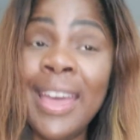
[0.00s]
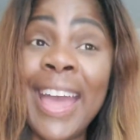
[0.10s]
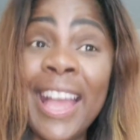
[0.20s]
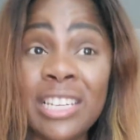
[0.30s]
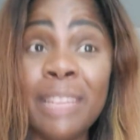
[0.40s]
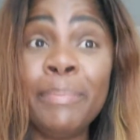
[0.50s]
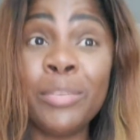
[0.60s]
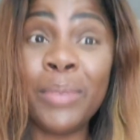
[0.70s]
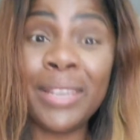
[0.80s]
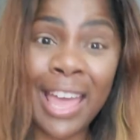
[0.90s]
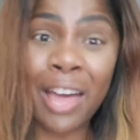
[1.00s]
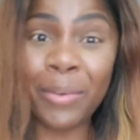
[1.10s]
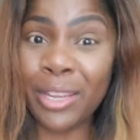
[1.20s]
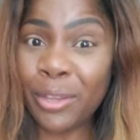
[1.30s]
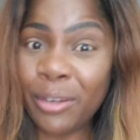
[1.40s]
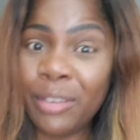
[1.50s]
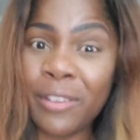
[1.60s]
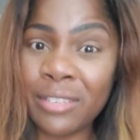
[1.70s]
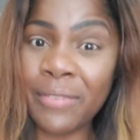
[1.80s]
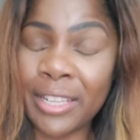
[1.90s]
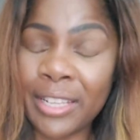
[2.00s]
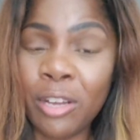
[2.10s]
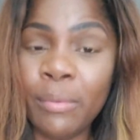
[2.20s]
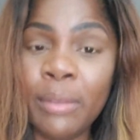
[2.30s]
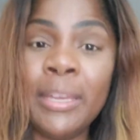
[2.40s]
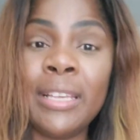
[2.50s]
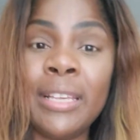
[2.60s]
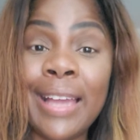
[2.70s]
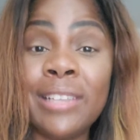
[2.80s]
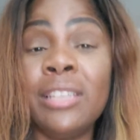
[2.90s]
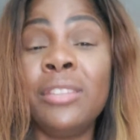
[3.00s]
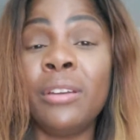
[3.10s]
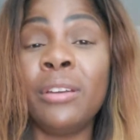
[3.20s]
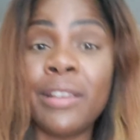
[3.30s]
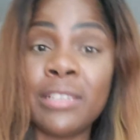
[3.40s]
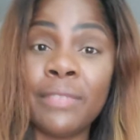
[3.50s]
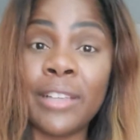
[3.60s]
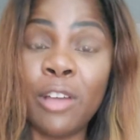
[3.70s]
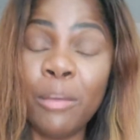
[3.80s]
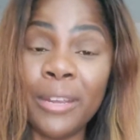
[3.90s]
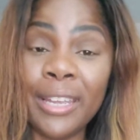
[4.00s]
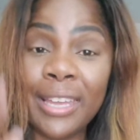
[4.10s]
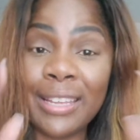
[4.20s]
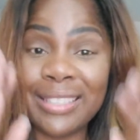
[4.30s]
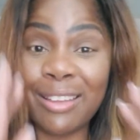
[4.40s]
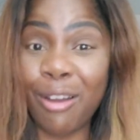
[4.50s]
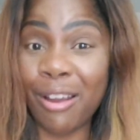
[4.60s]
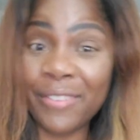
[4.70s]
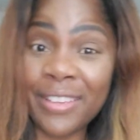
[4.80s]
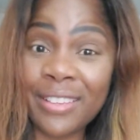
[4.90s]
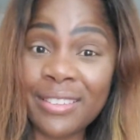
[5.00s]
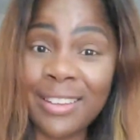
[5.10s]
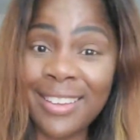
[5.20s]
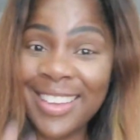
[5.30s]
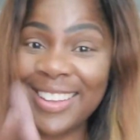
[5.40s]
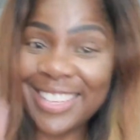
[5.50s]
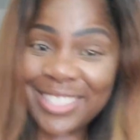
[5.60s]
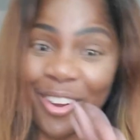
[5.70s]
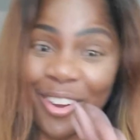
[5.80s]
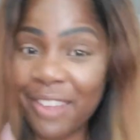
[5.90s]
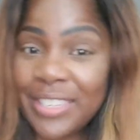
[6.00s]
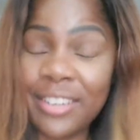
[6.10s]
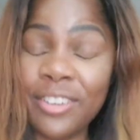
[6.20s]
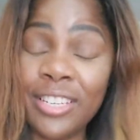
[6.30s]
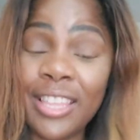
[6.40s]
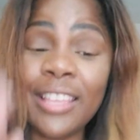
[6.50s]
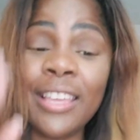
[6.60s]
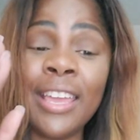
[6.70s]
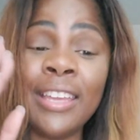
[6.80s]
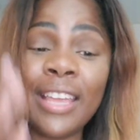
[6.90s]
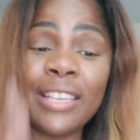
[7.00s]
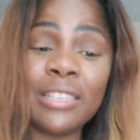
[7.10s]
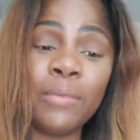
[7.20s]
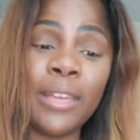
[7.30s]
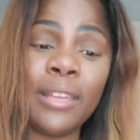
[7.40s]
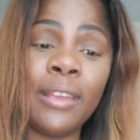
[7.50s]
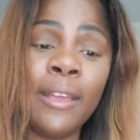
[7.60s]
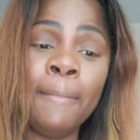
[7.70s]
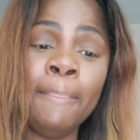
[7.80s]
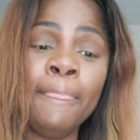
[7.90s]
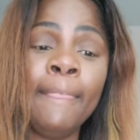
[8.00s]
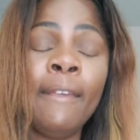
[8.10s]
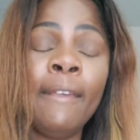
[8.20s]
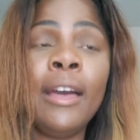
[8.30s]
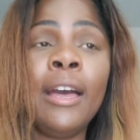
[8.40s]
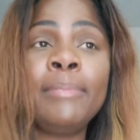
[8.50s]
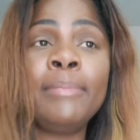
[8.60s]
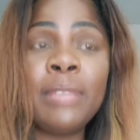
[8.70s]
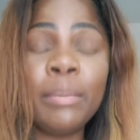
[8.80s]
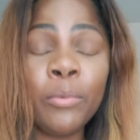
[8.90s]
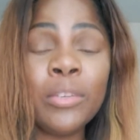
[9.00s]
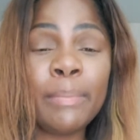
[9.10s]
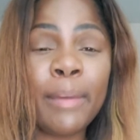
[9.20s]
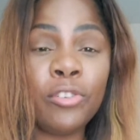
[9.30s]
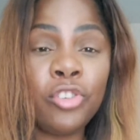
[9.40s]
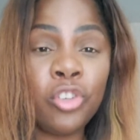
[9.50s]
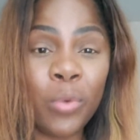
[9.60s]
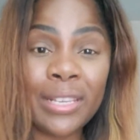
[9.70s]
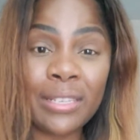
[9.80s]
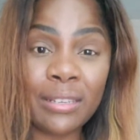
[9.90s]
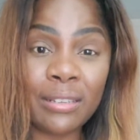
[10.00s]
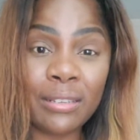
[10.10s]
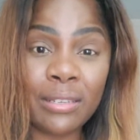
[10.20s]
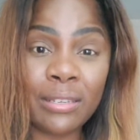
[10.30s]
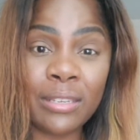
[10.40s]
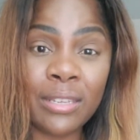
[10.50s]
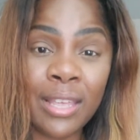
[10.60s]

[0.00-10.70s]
Actually, between now and the 31st of October, because actually the 31st of October, again, is the harvest. That's the harvest energy. And that's when September was about choices,